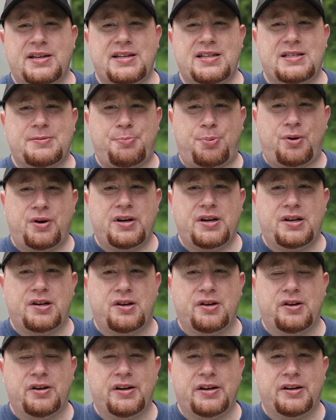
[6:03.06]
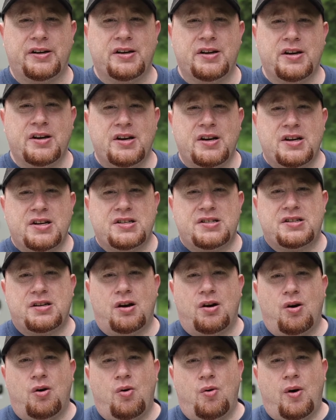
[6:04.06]
it's pretty good.
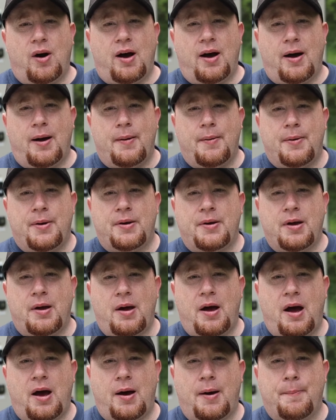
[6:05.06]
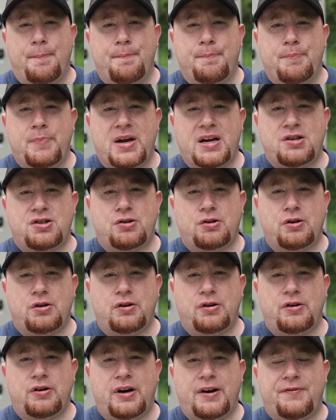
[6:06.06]
So make
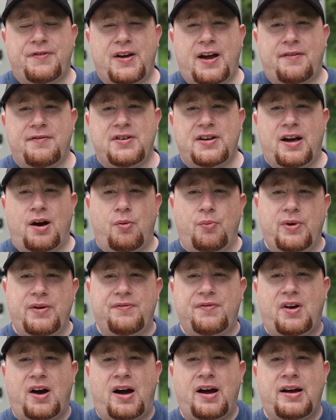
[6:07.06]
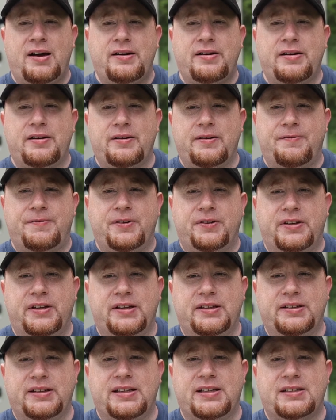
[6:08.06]
sure, if you haven't yet, we've got
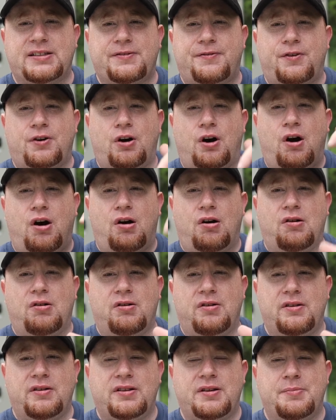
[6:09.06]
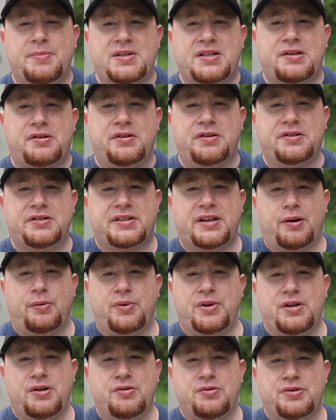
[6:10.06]
affiliate links for all the materials that
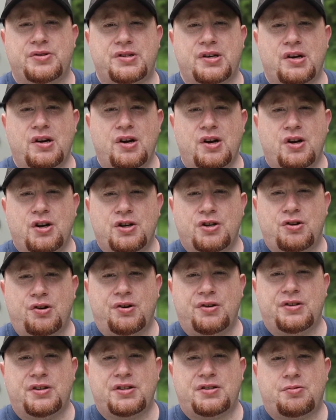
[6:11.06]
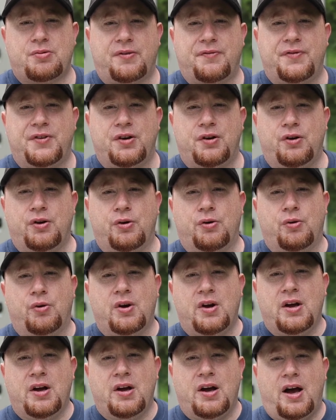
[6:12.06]
we use during this review.
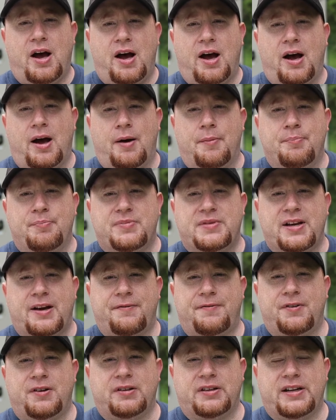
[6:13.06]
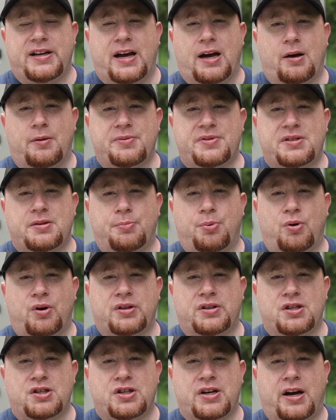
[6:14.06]
Definitely helps
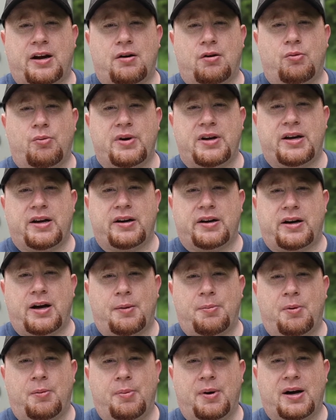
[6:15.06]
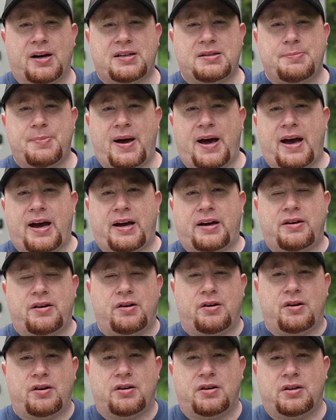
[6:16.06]
support the channel. We get a couple bucks
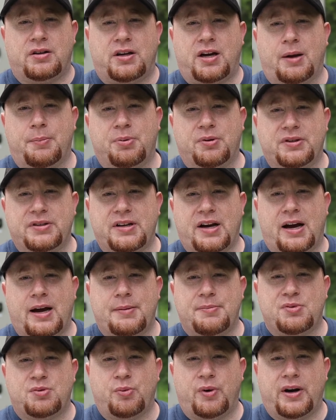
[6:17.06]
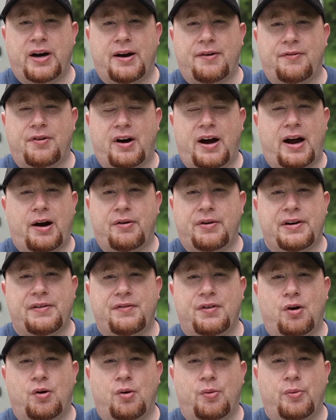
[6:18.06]
back or a couple of dimes, whatever. I don't
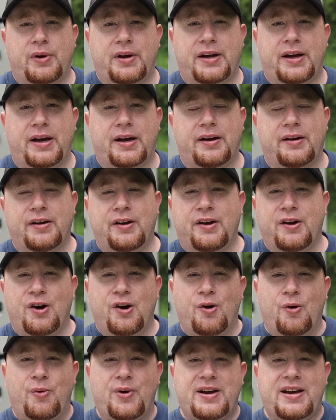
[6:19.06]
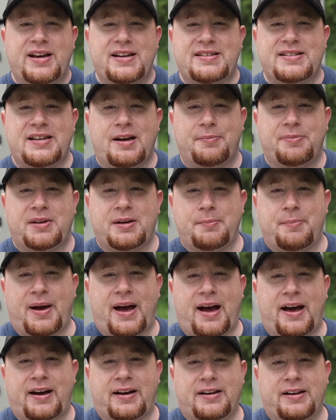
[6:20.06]
even know what we get. We get something
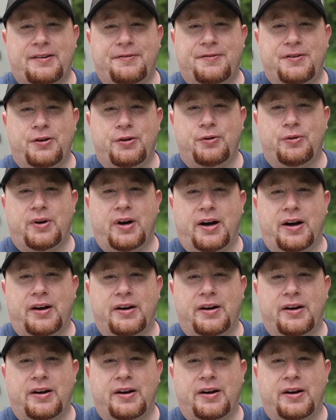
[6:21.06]
back if you